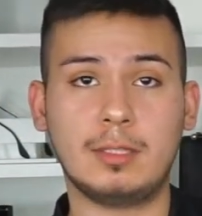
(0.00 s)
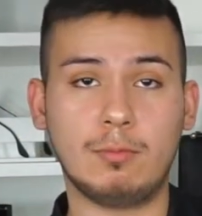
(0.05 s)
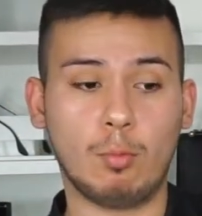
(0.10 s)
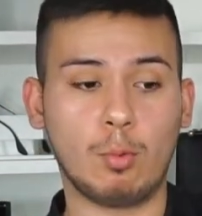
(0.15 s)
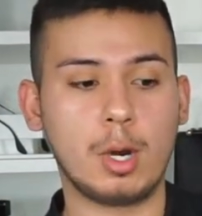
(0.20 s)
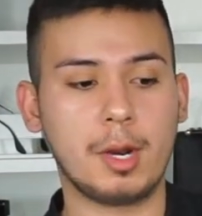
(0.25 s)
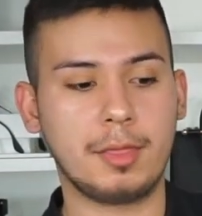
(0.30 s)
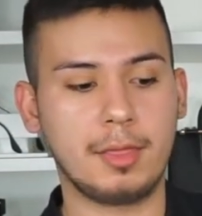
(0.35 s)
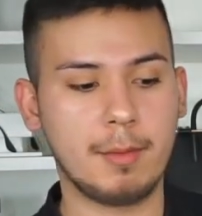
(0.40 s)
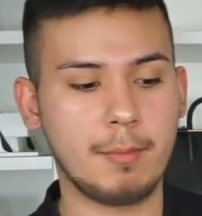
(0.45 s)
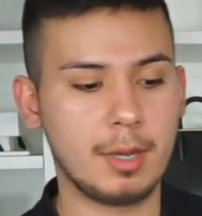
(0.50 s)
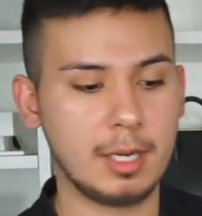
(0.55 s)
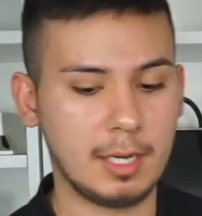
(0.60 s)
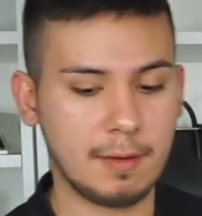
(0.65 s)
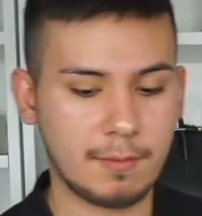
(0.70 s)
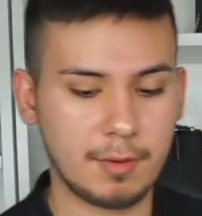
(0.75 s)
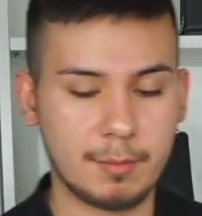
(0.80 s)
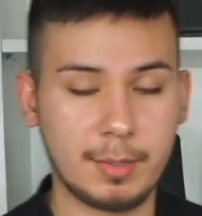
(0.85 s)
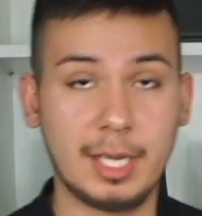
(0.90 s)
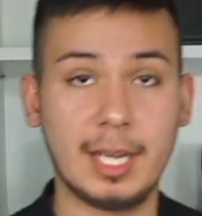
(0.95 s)
Worth the money
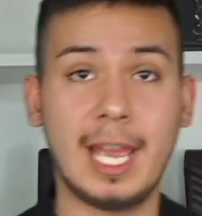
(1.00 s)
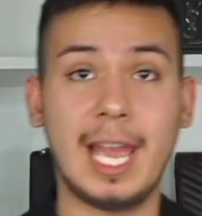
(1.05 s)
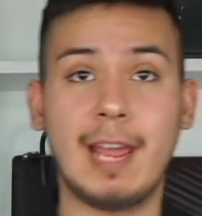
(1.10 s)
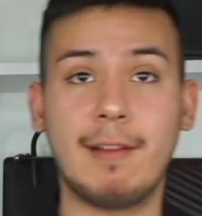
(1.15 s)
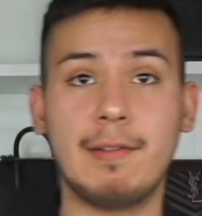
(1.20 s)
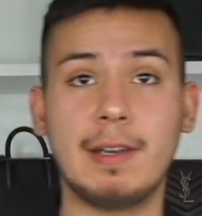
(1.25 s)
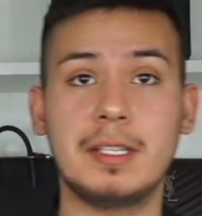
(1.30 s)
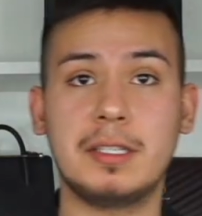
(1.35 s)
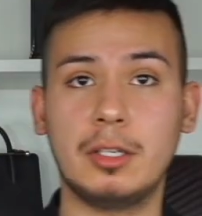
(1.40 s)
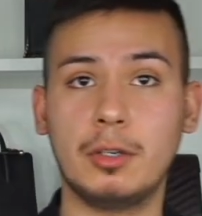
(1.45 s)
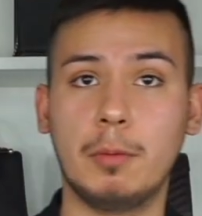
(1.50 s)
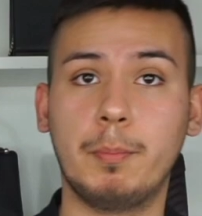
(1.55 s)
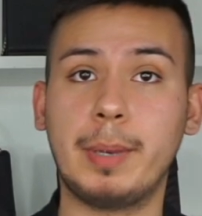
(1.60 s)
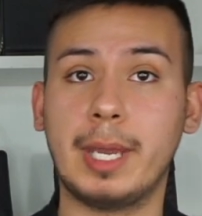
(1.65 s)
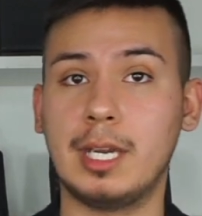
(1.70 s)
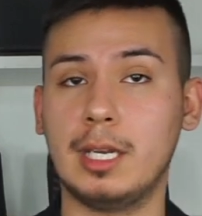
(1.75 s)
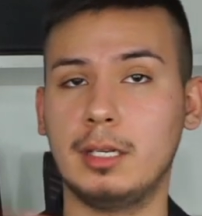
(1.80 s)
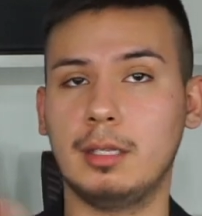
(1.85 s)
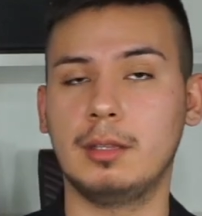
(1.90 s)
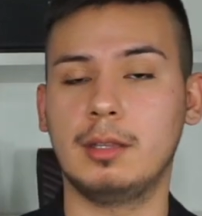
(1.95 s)
for me, every single
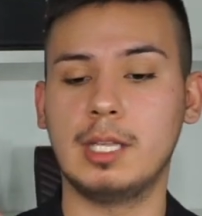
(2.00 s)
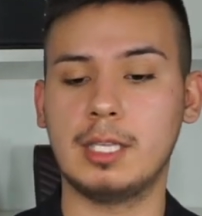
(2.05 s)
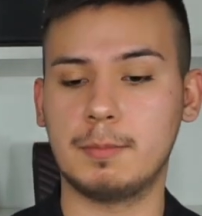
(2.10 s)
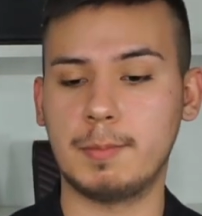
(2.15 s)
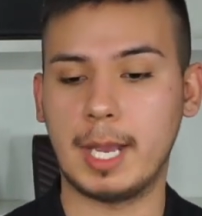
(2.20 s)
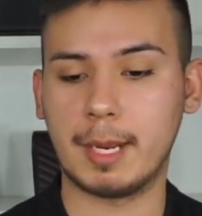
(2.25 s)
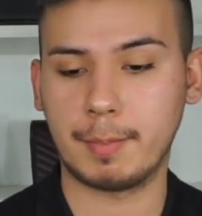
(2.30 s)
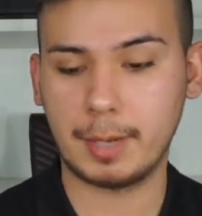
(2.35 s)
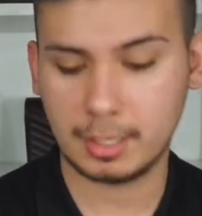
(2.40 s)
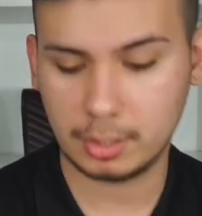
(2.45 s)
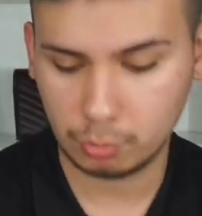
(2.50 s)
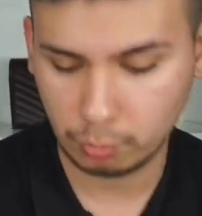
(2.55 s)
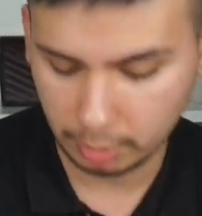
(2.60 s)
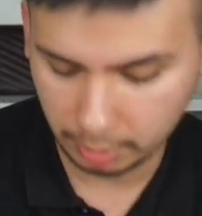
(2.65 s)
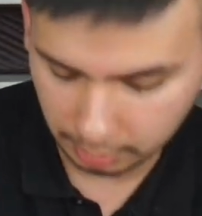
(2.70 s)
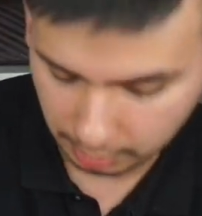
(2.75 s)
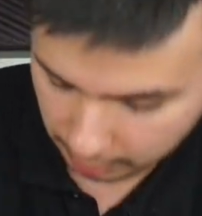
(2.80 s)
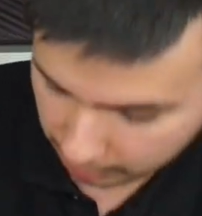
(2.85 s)
penny. This backpack's worth